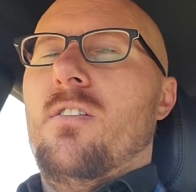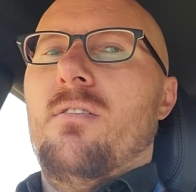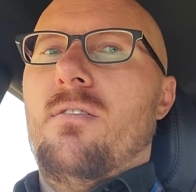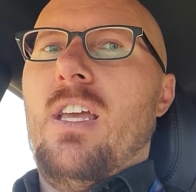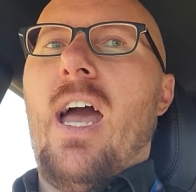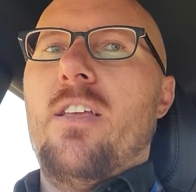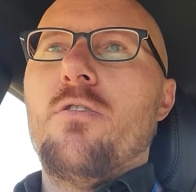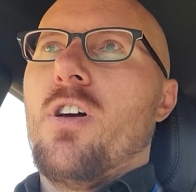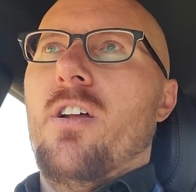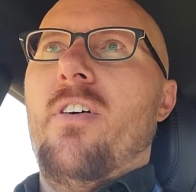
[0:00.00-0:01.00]
yeah, you
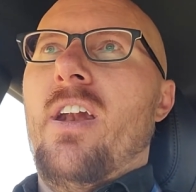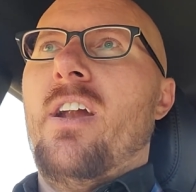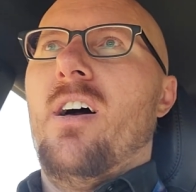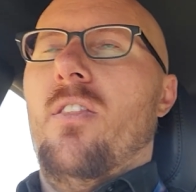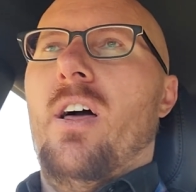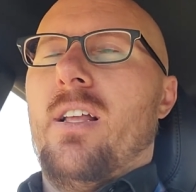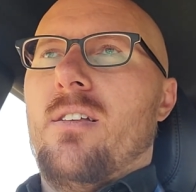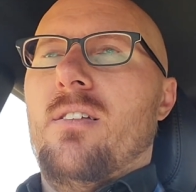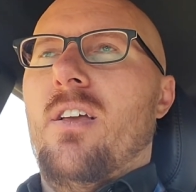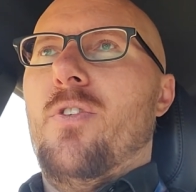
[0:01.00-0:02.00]
could have ended up like,
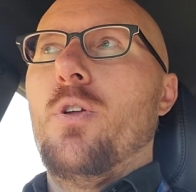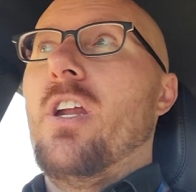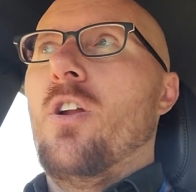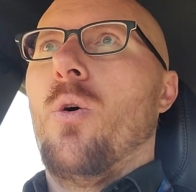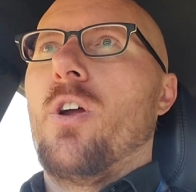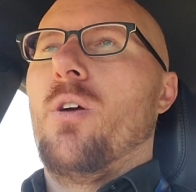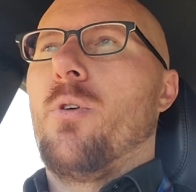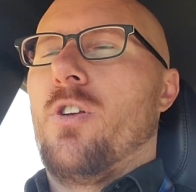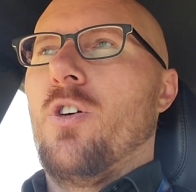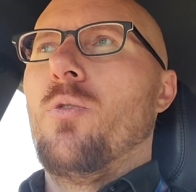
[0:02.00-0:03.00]
if you didn't know what you were
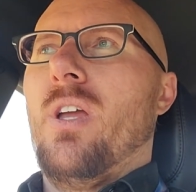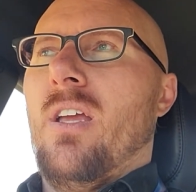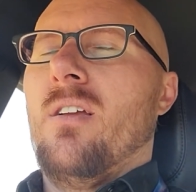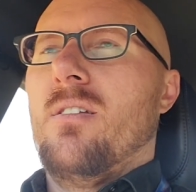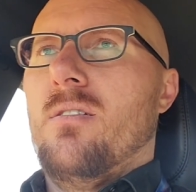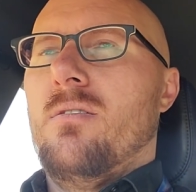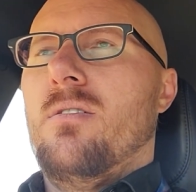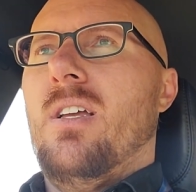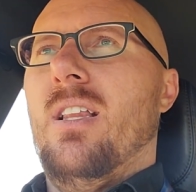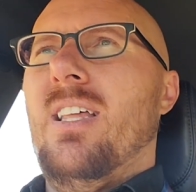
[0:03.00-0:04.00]

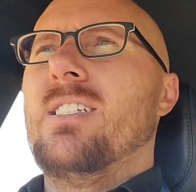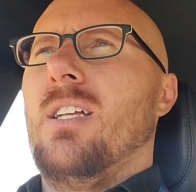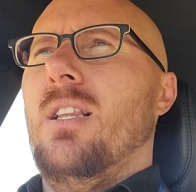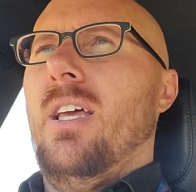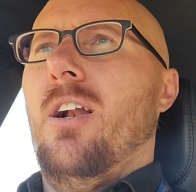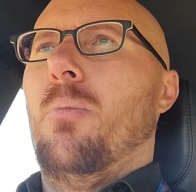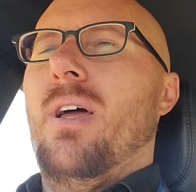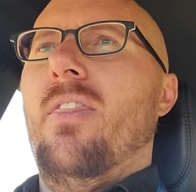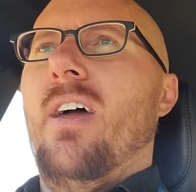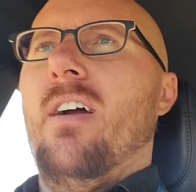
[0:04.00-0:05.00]
doing at least a little
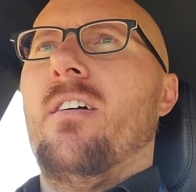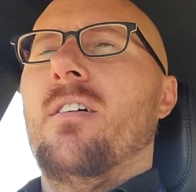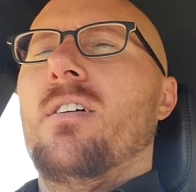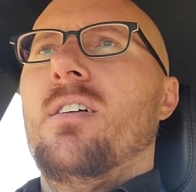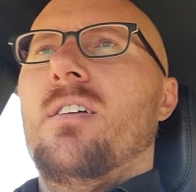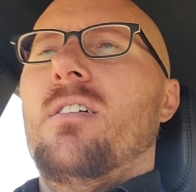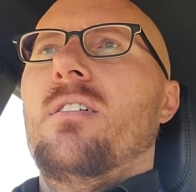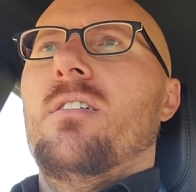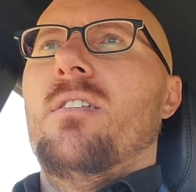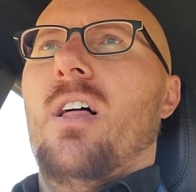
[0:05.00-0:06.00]
bit there,
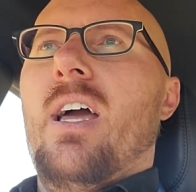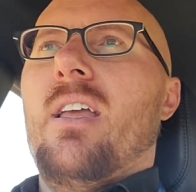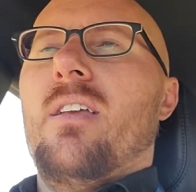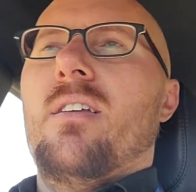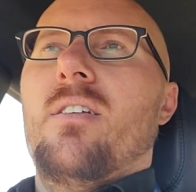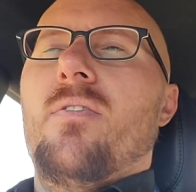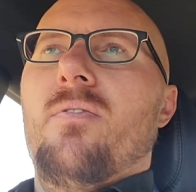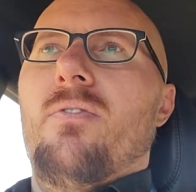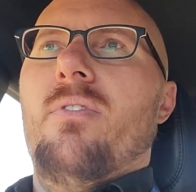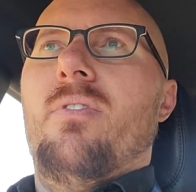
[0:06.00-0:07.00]
like
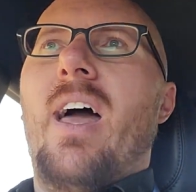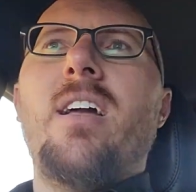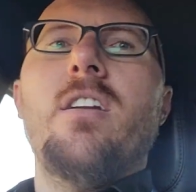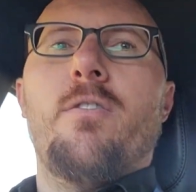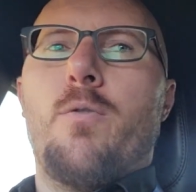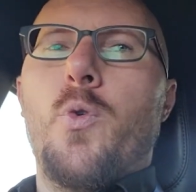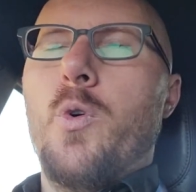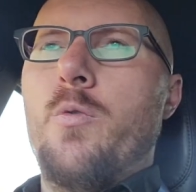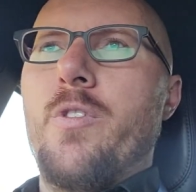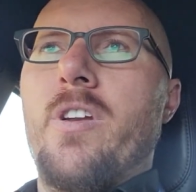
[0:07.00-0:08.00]
that could have
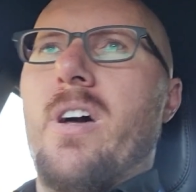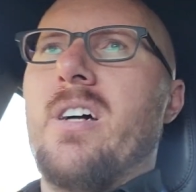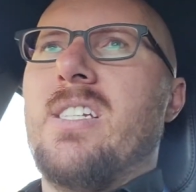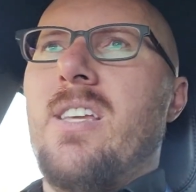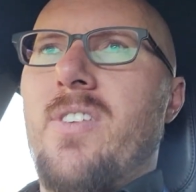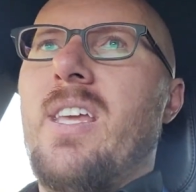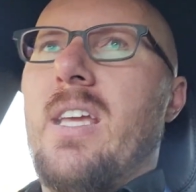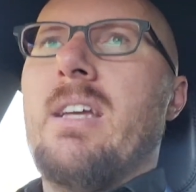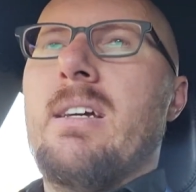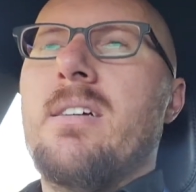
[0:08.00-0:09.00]
ruined a
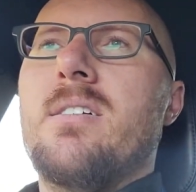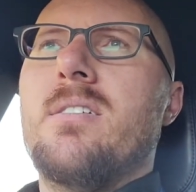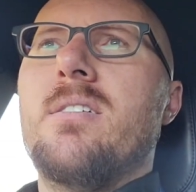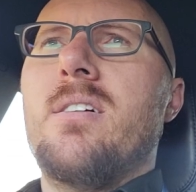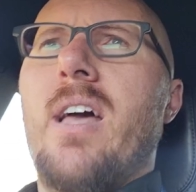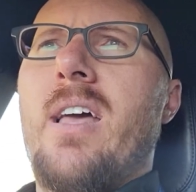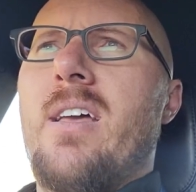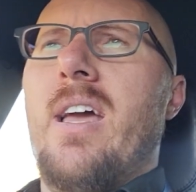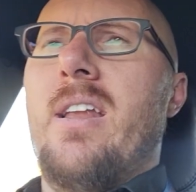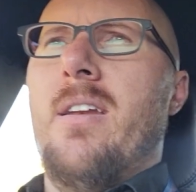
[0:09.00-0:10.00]
TV.
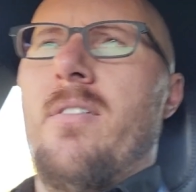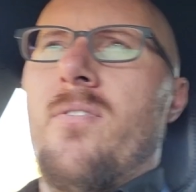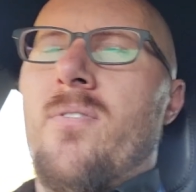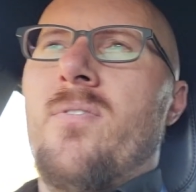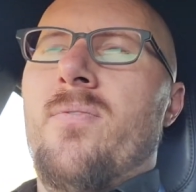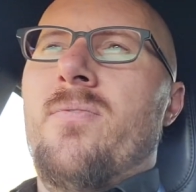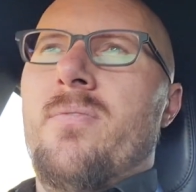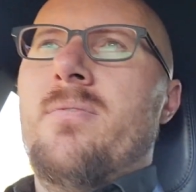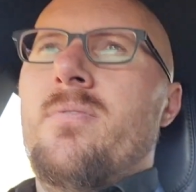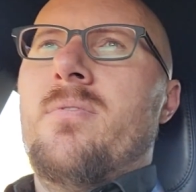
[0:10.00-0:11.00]
And
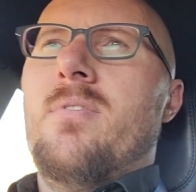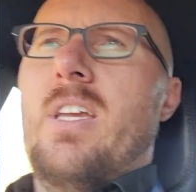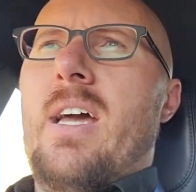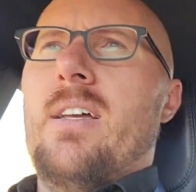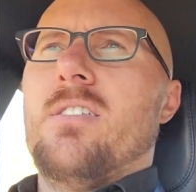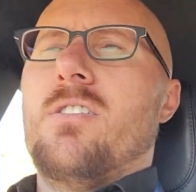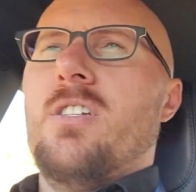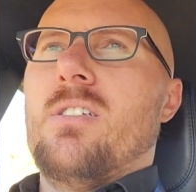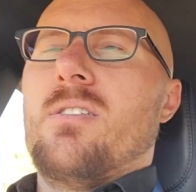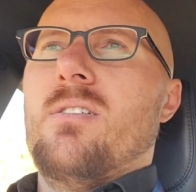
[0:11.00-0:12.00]
yeah, it's
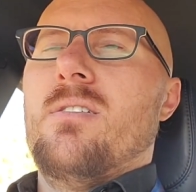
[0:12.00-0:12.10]
just,